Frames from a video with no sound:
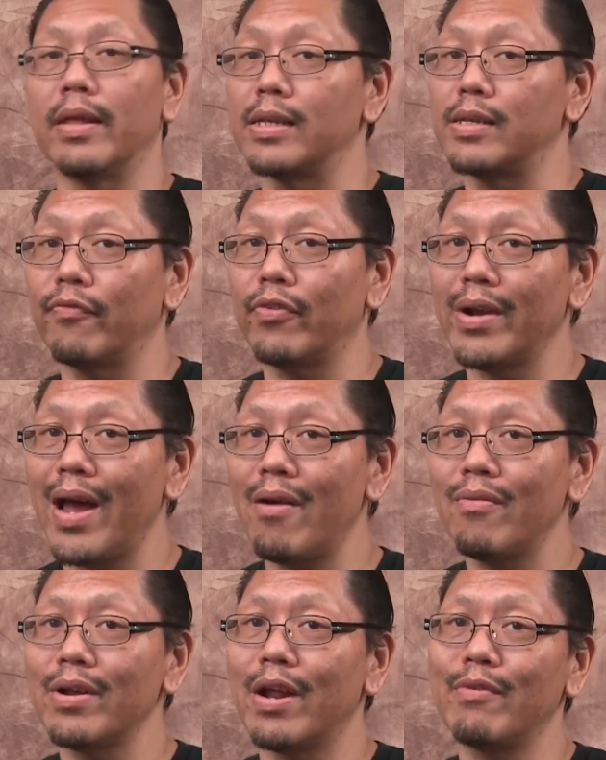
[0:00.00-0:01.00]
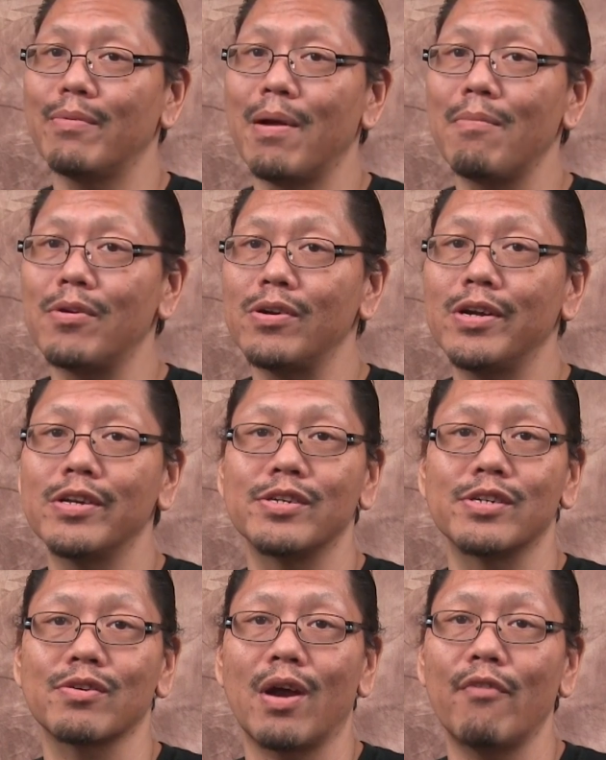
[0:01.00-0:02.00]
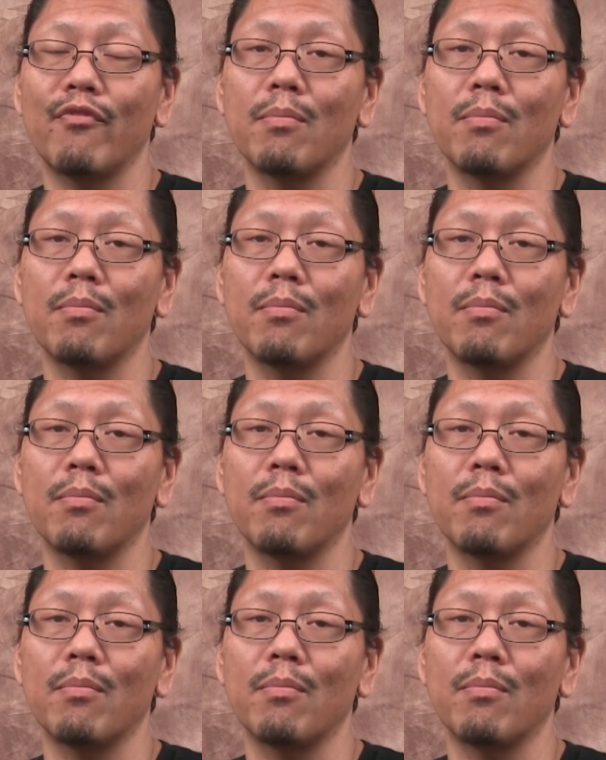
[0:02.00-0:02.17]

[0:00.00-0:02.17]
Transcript: That's it for now, and remember, subscribe